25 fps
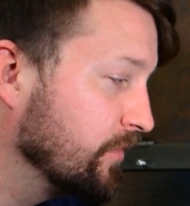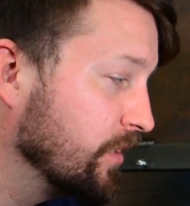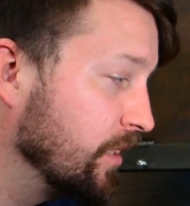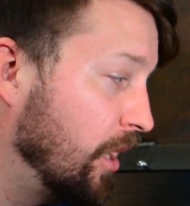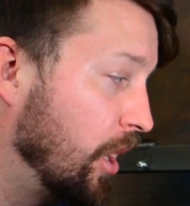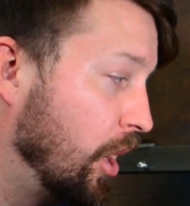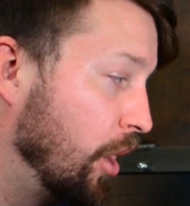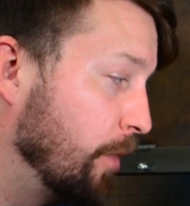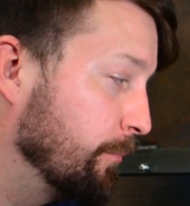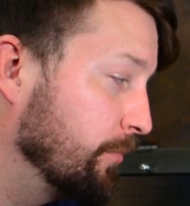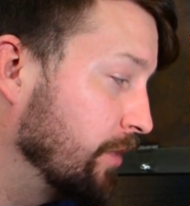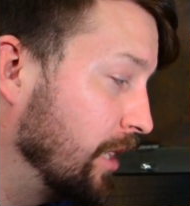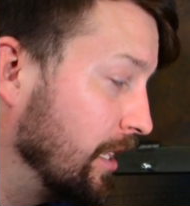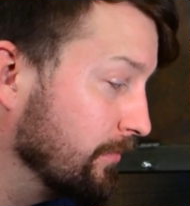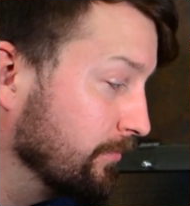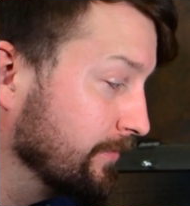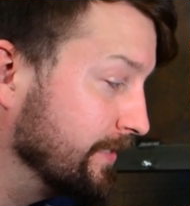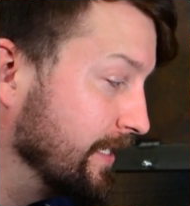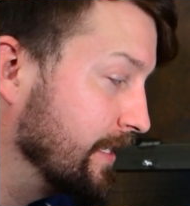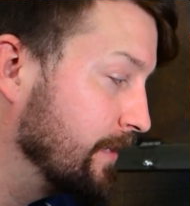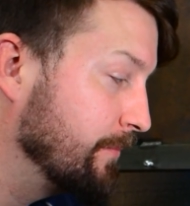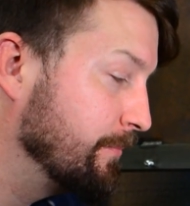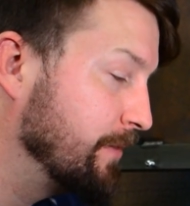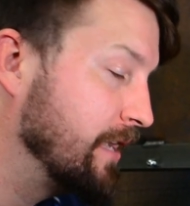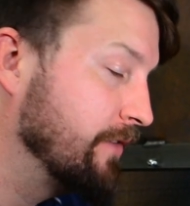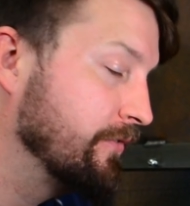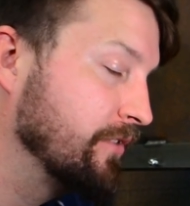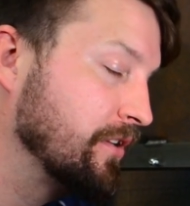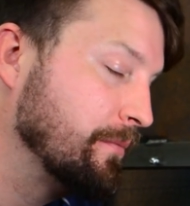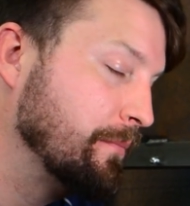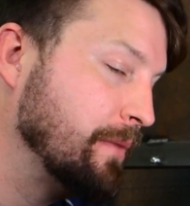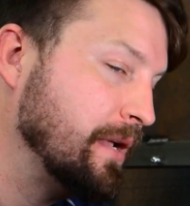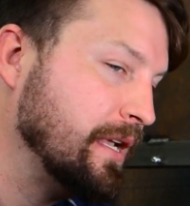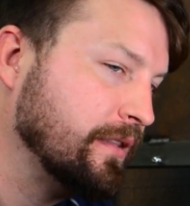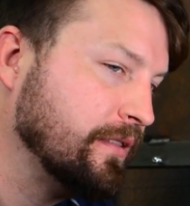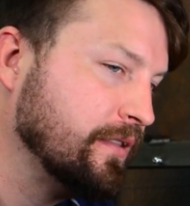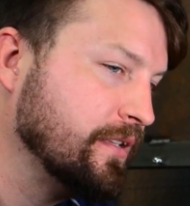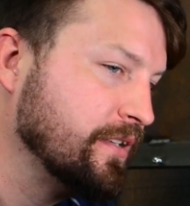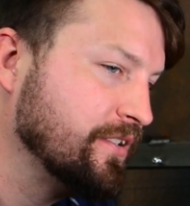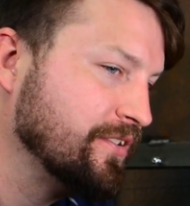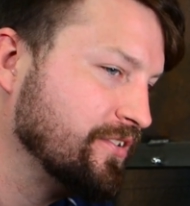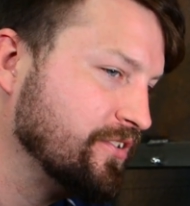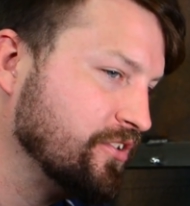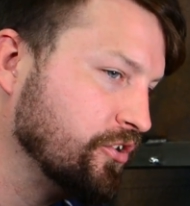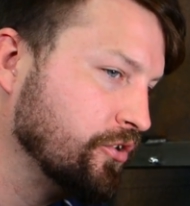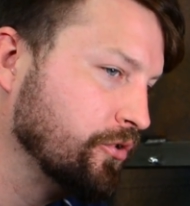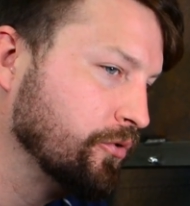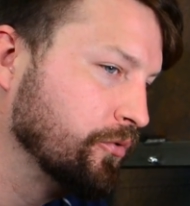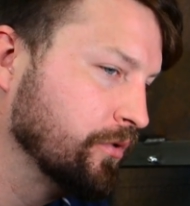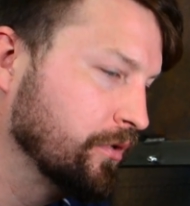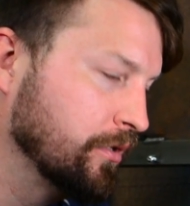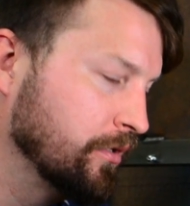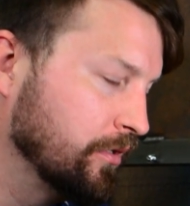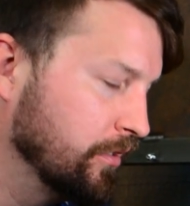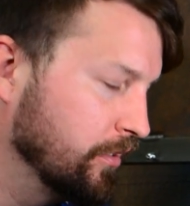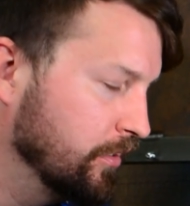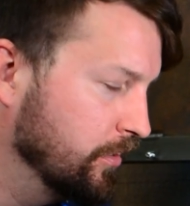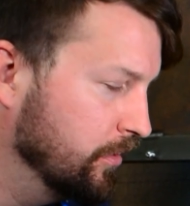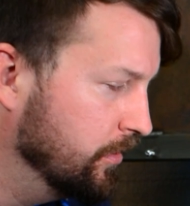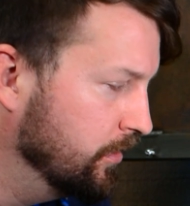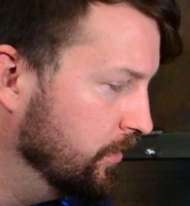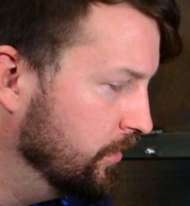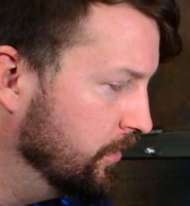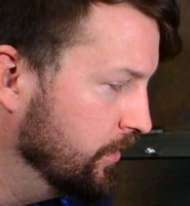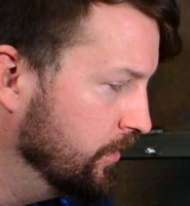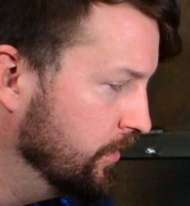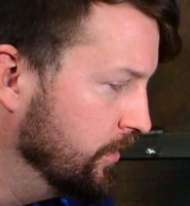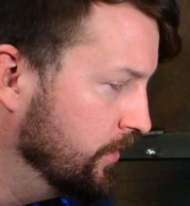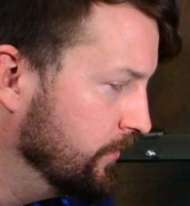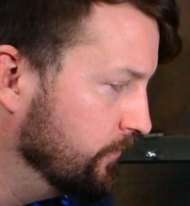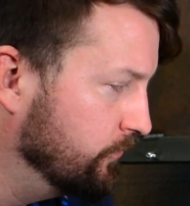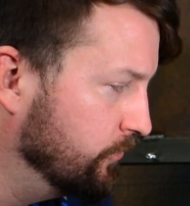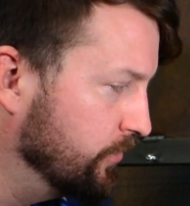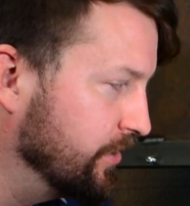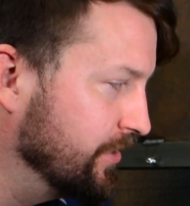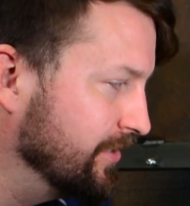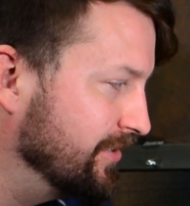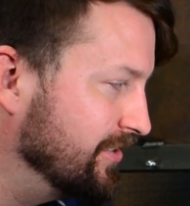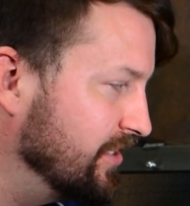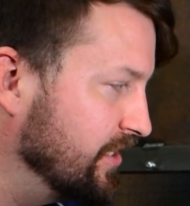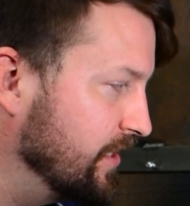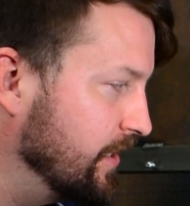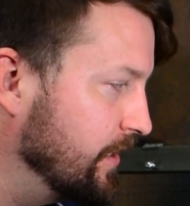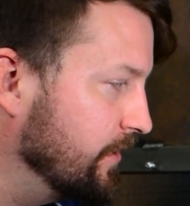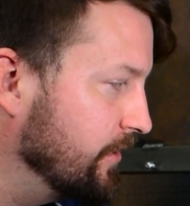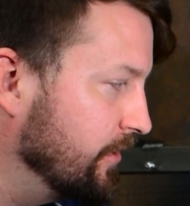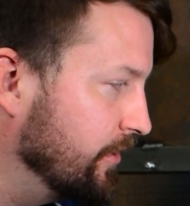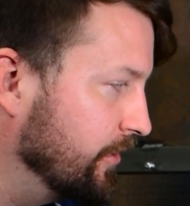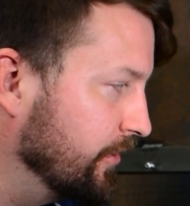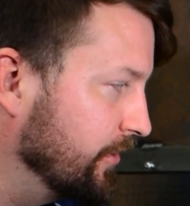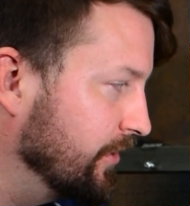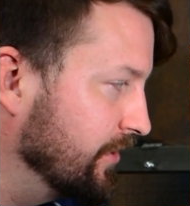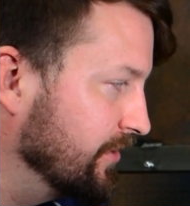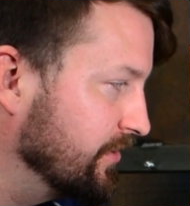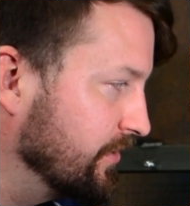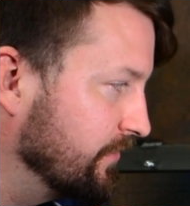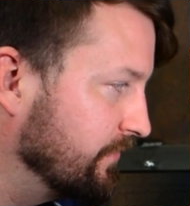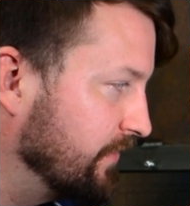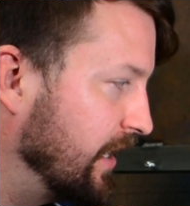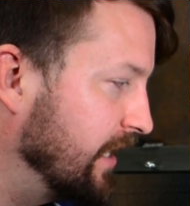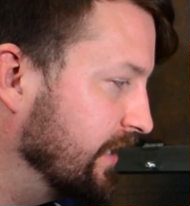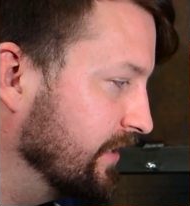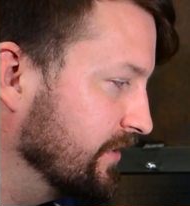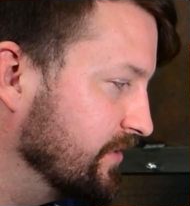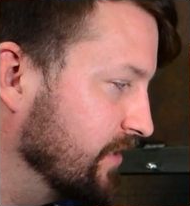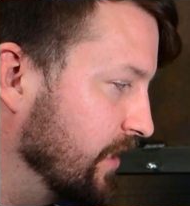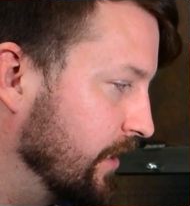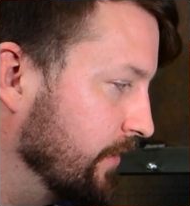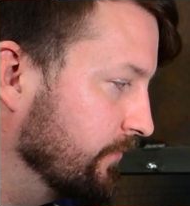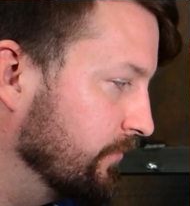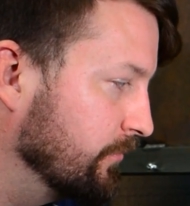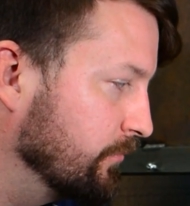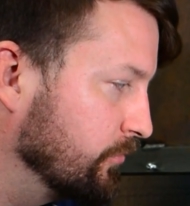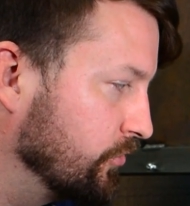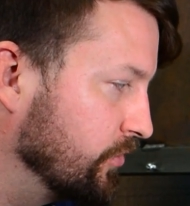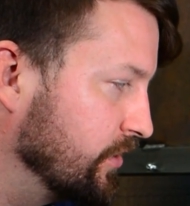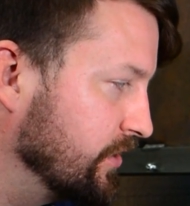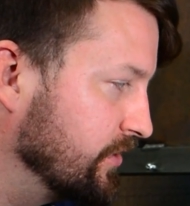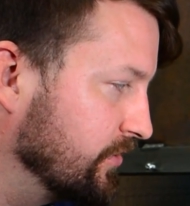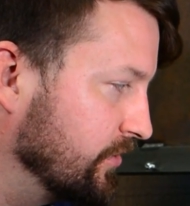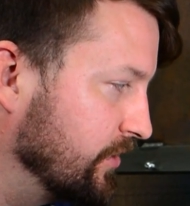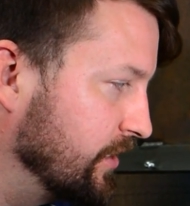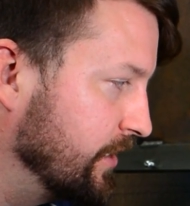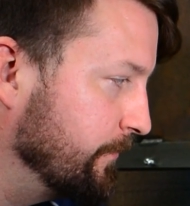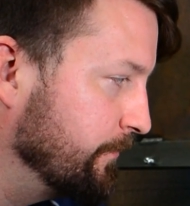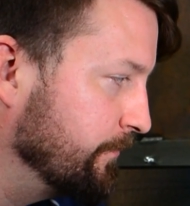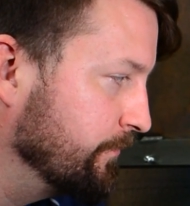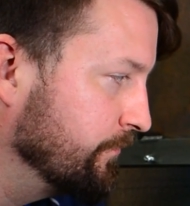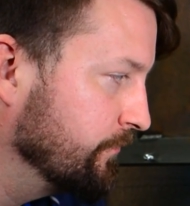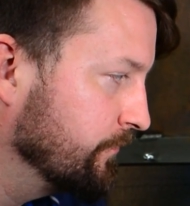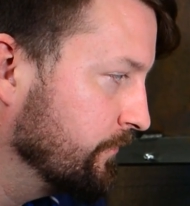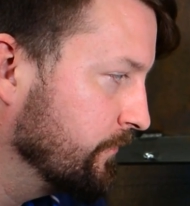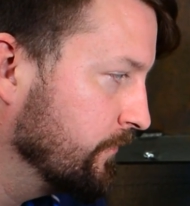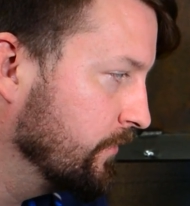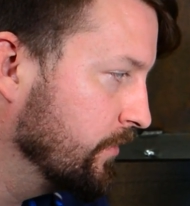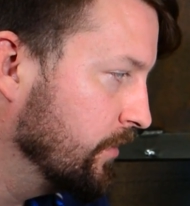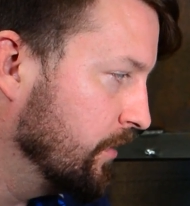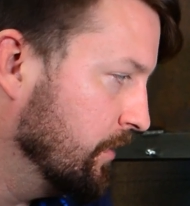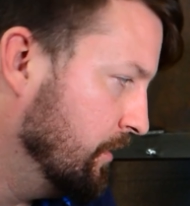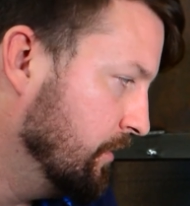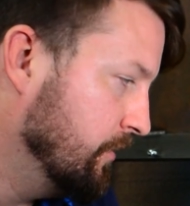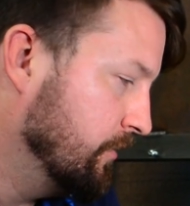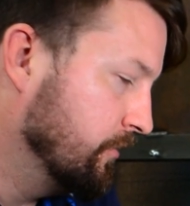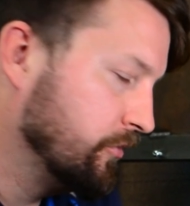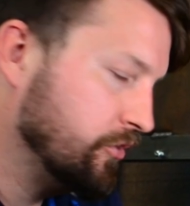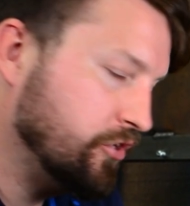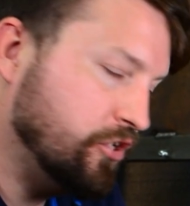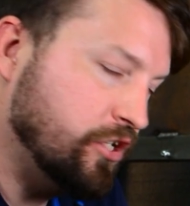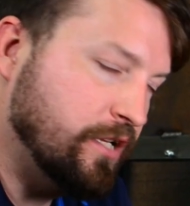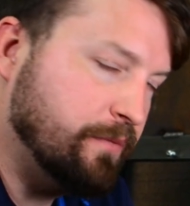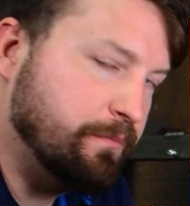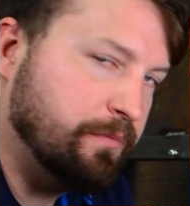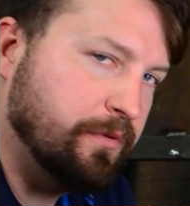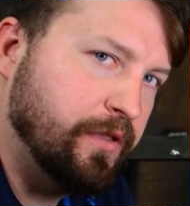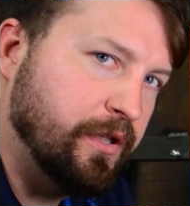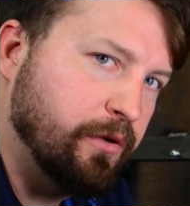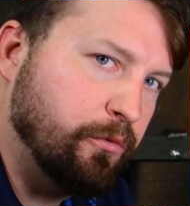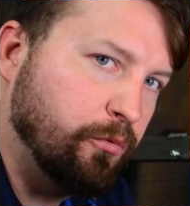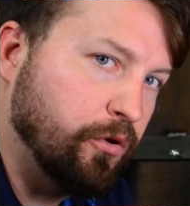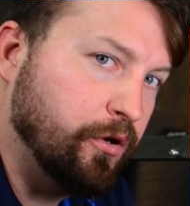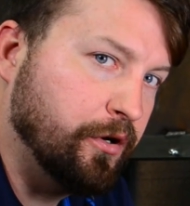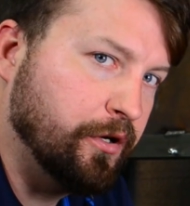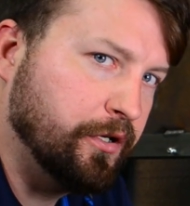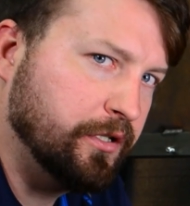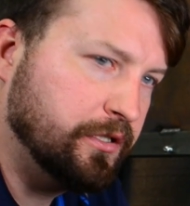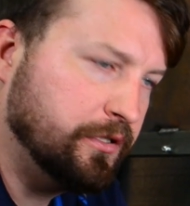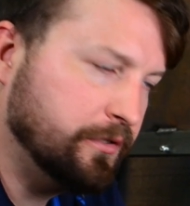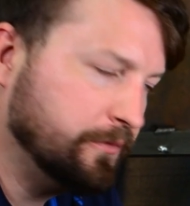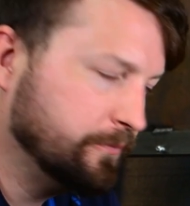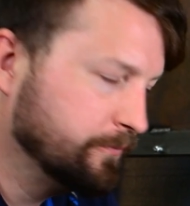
I'll probably end up having to make these too. What you see in here is a vice set from Grizzly. They're cheap and they work.